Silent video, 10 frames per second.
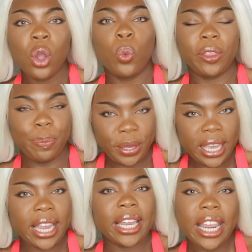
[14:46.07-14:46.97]
with
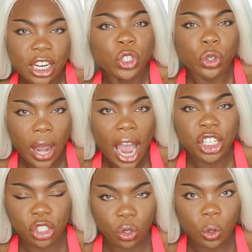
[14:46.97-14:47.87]
being an
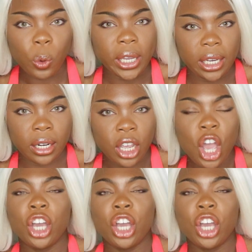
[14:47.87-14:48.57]
international queen.